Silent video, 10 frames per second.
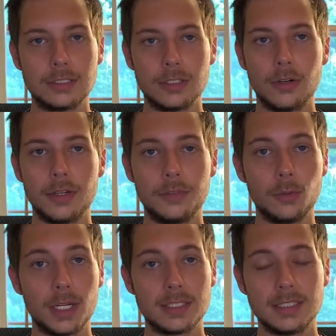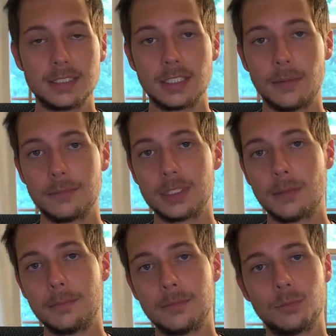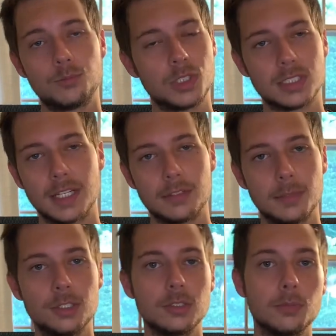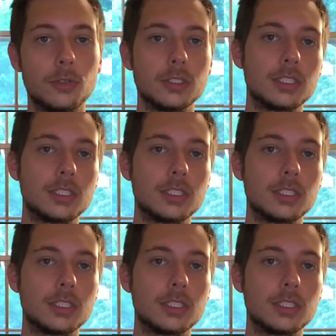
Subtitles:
So if you want to see something, doesn't have to be just boards.